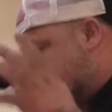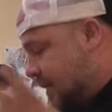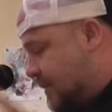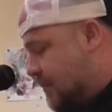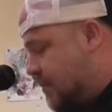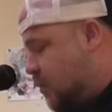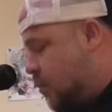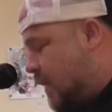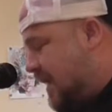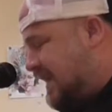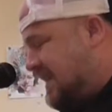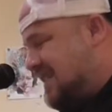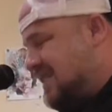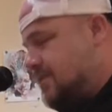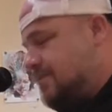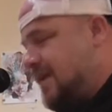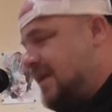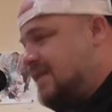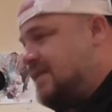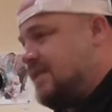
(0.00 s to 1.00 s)
with white
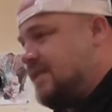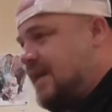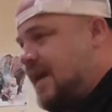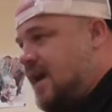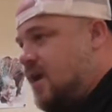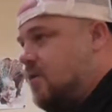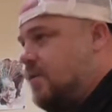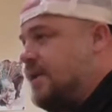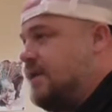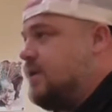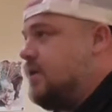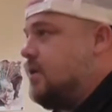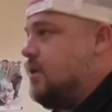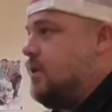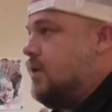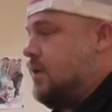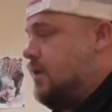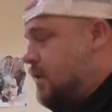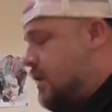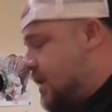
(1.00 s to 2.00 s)
space and how it,
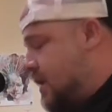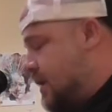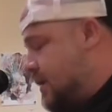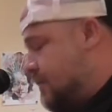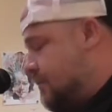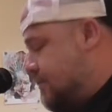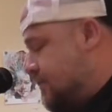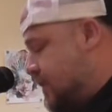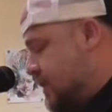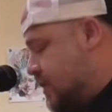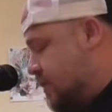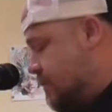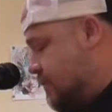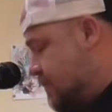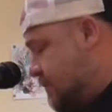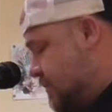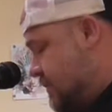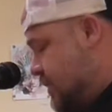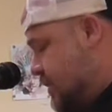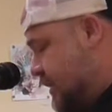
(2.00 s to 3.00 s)

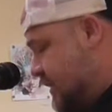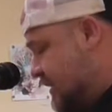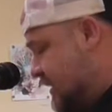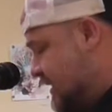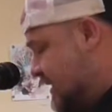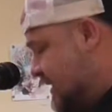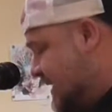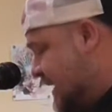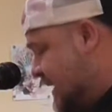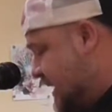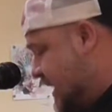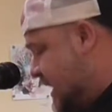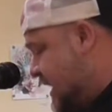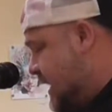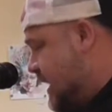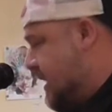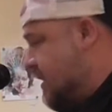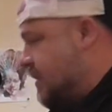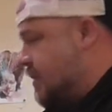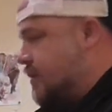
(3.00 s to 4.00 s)
you can see it
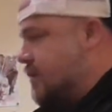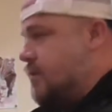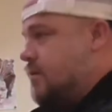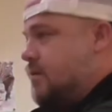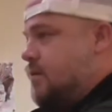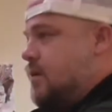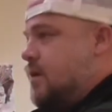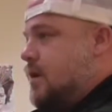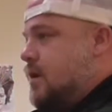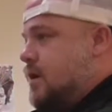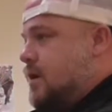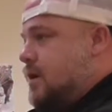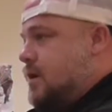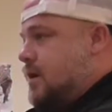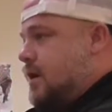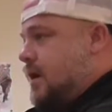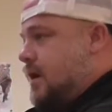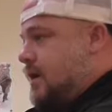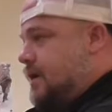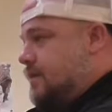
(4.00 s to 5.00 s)
here,
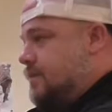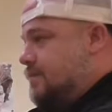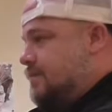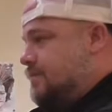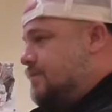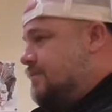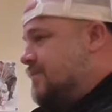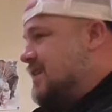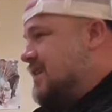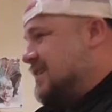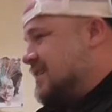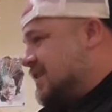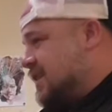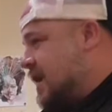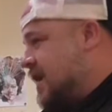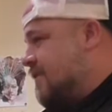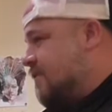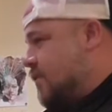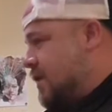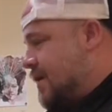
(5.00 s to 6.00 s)
because a
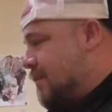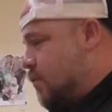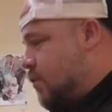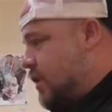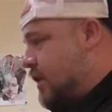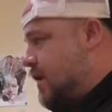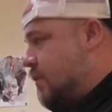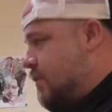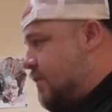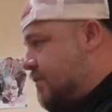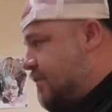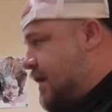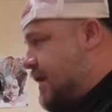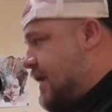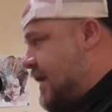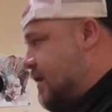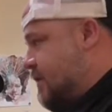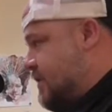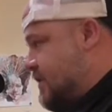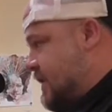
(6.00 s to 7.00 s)
lot of what I'm working with right
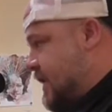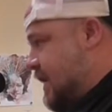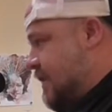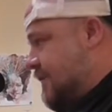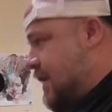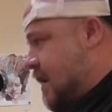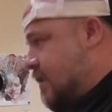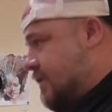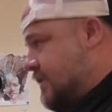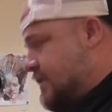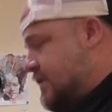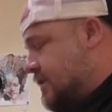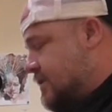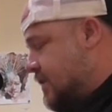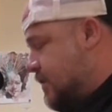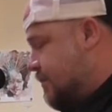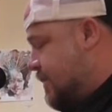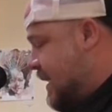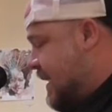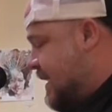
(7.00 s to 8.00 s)
now is kind of how it sits
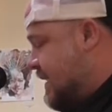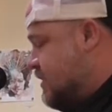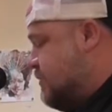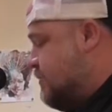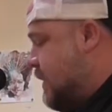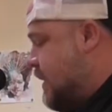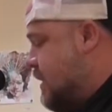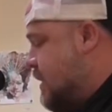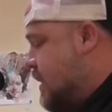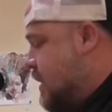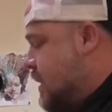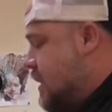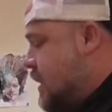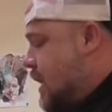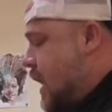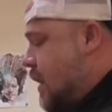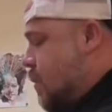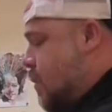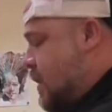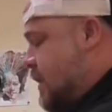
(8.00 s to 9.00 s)
on page, but
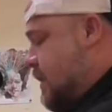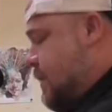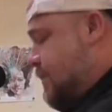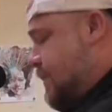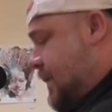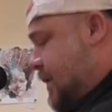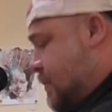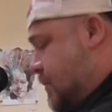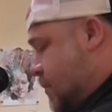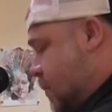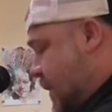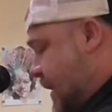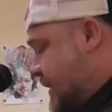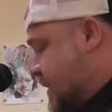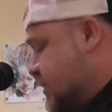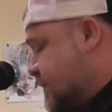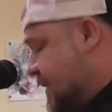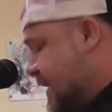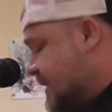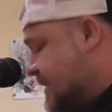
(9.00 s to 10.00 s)
I wanted to play with
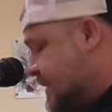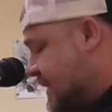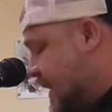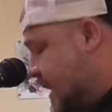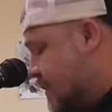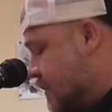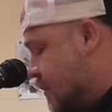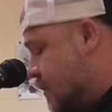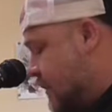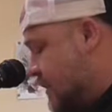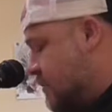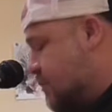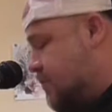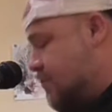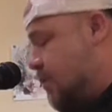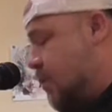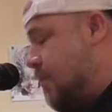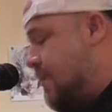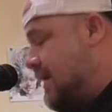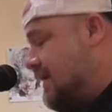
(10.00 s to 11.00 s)
white space and how it works
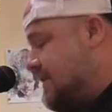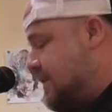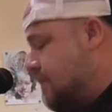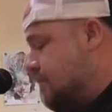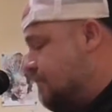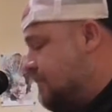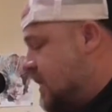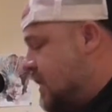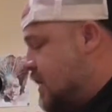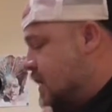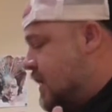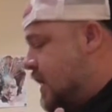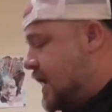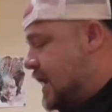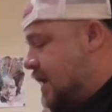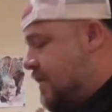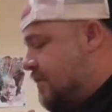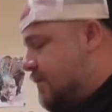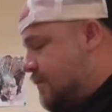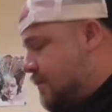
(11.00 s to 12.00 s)
with momentum,
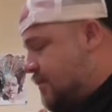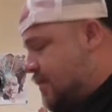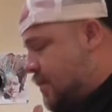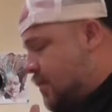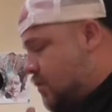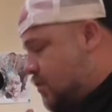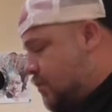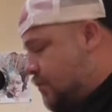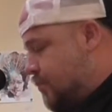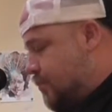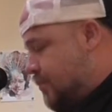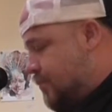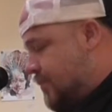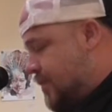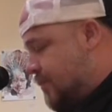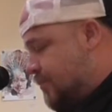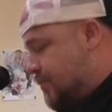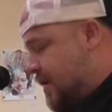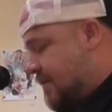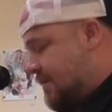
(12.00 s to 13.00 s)
and
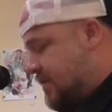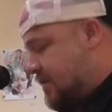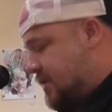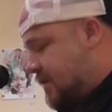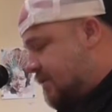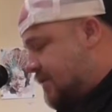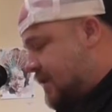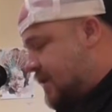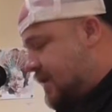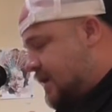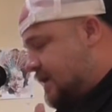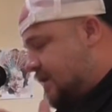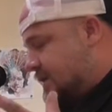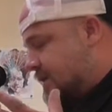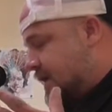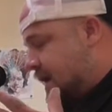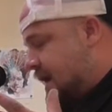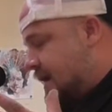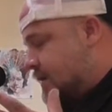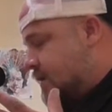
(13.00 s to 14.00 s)
the premise of it
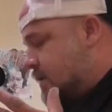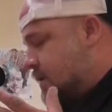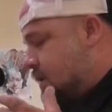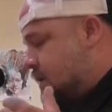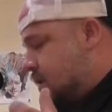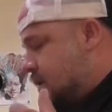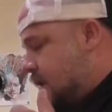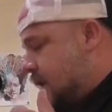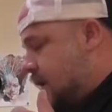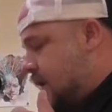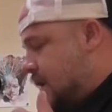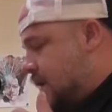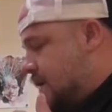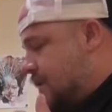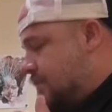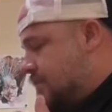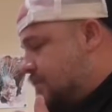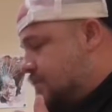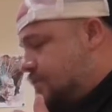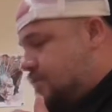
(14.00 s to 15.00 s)
is that
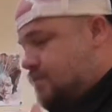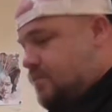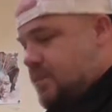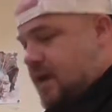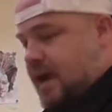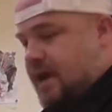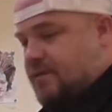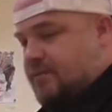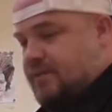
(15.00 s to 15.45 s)
I